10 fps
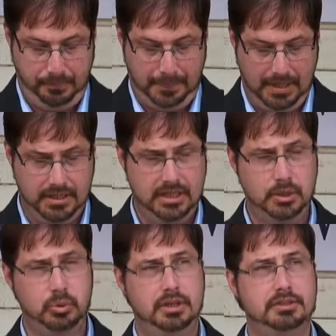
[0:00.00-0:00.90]
And he
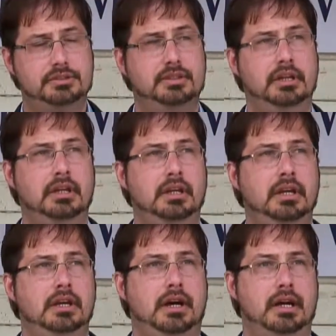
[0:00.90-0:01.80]
was
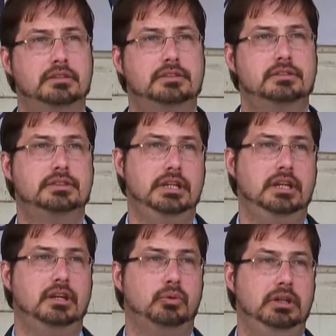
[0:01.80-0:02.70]

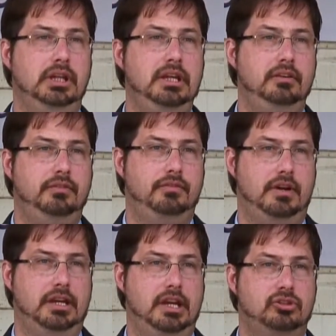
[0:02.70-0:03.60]
seeking relief,
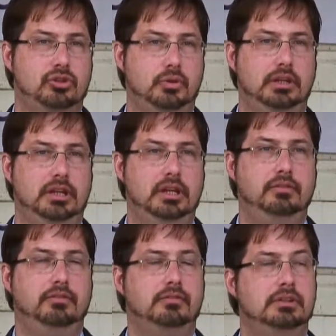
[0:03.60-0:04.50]
financial
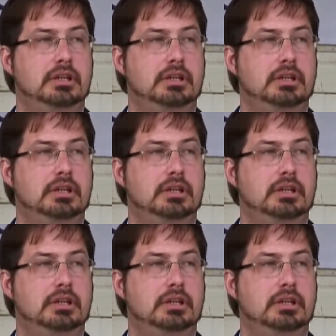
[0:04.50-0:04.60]
relief,